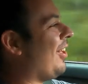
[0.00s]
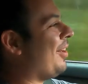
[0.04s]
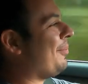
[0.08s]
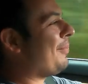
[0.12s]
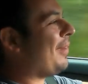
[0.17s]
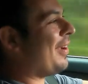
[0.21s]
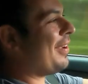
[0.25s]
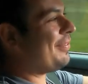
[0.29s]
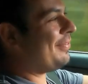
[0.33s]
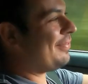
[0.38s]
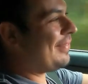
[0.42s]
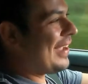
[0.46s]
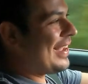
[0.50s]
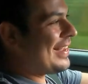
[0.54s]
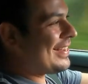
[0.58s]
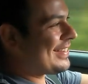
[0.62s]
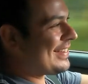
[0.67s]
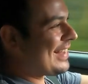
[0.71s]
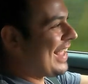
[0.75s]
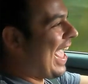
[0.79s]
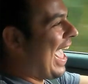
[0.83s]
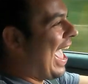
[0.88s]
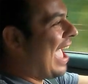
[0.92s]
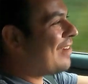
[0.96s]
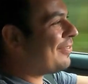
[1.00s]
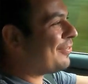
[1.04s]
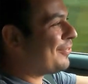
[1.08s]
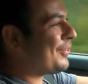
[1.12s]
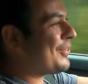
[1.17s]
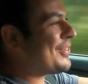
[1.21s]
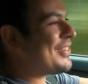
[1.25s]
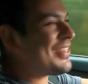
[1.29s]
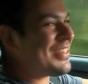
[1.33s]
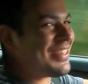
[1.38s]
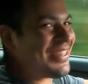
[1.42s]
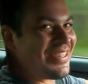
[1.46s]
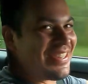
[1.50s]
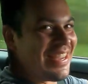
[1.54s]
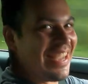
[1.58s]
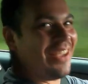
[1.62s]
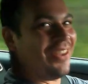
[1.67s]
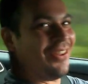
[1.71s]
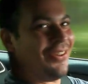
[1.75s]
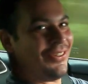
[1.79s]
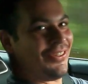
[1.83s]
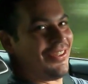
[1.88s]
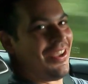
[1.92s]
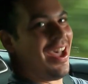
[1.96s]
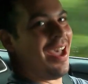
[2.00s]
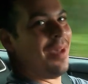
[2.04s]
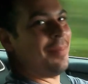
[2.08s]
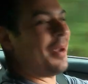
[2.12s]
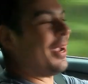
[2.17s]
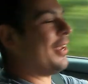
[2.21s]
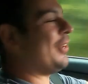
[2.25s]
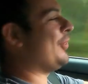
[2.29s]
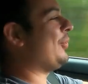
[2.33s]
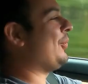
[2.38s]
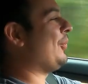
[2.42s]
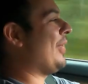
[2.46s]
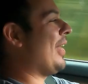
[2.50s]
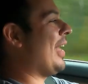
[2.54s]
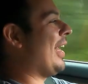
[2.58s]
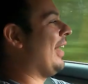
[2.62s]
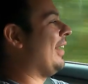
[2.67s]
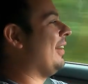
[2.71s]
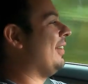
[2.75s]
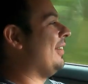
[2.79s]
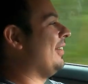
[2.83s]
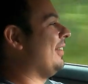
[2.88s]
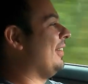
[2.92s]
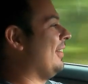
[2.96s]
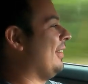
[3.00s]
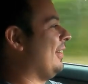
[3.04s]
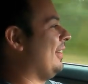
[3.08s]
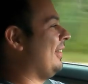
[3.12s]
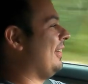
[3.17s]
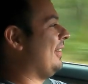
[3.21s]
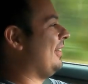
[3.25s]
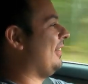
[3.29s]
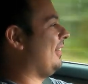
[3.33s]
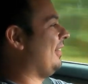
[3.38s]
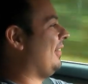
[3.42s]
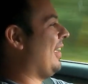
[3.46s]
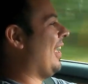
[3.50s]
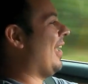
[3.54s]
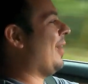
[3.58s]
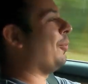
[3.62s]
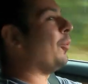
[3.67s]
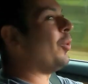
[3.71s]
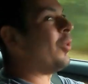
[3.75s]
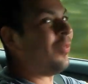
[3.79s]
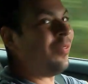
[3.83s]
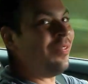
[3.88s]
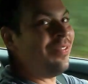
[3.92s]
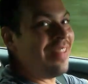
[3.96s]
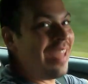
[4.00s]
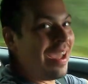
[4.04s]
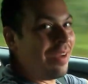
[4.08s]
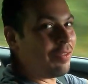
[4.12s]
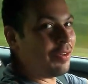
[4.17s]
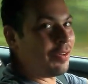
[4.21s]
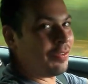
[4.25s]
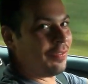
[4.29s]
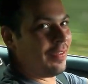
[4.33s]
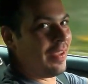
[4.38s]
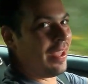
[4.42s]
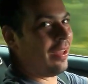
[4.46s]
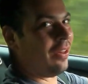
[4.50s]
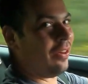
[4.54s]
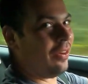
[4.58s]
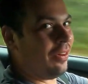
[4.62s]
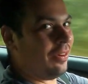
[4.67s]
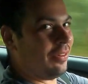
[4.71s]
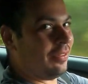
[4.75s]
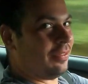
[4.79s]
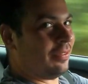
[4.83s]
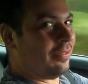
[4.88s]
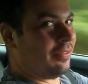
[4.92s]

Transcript: on my face every single time I do that. It will never fail.